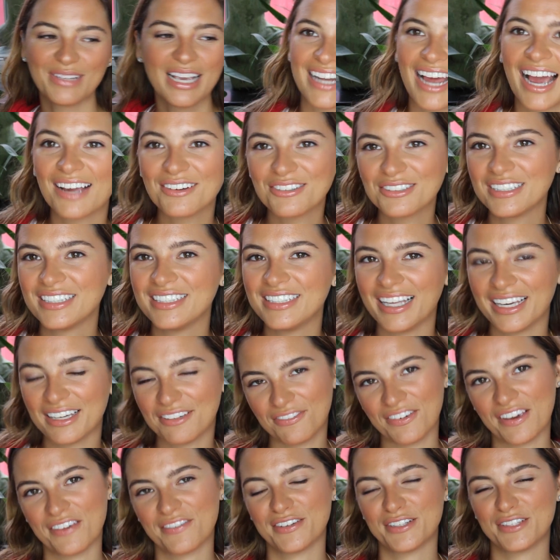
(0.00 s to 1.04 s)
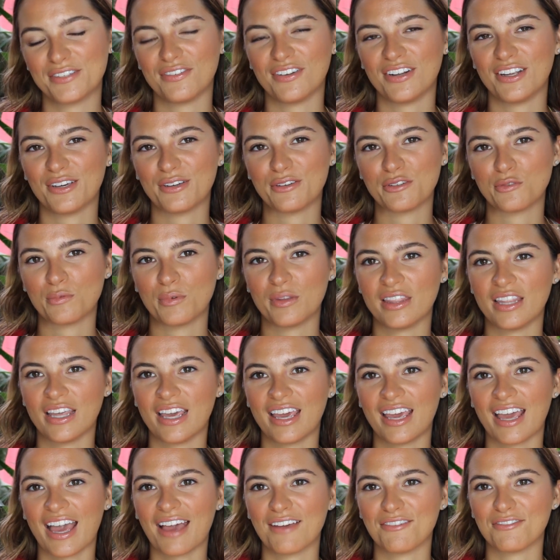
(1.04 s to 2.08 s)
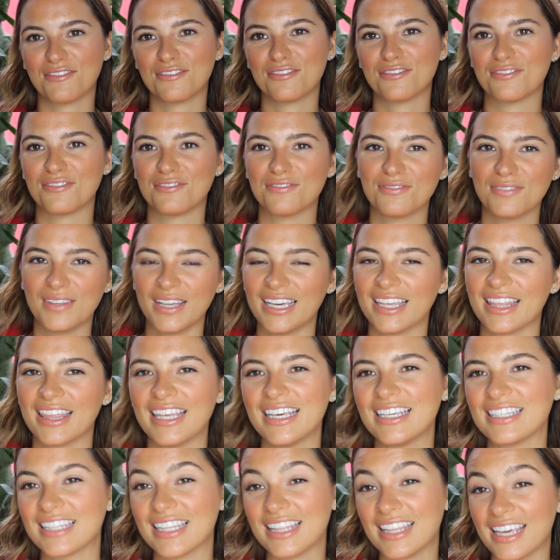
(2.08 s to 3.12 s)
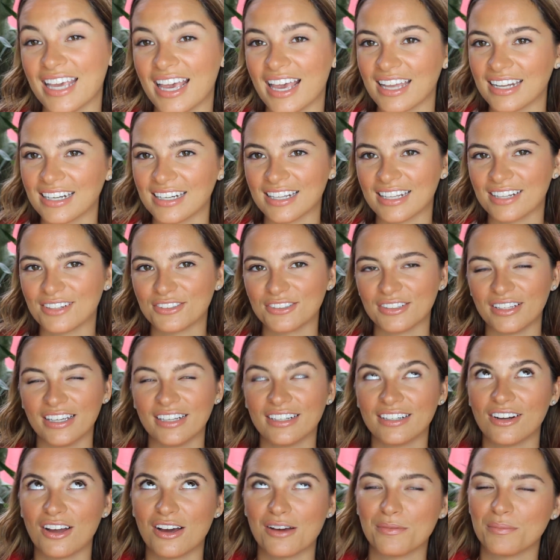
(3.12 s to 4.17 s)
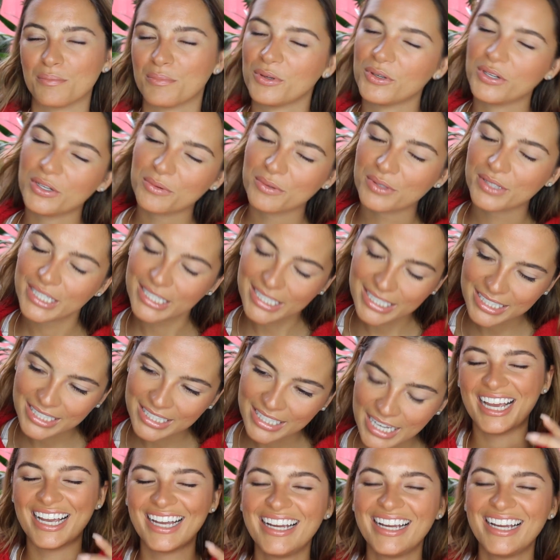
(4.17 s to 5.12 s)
I really like favorites videos when they have like things at the end that are like not beauty related.